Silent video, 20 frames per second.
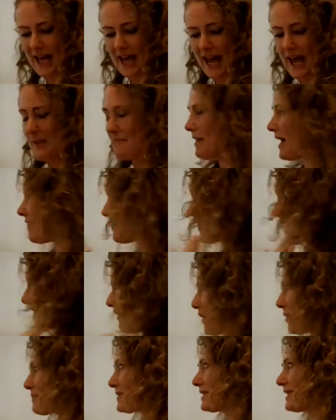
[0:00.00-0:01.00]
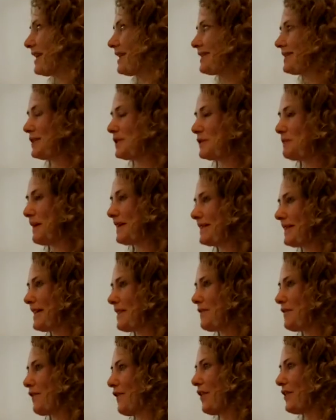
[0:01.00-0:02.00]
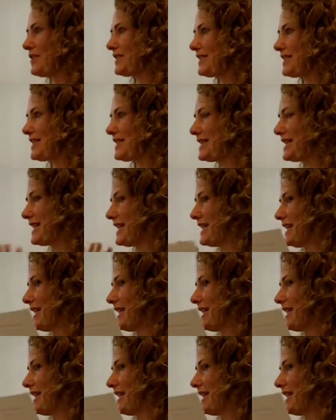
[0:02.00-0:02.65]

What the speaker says: and they're upstairs. So it's basically the first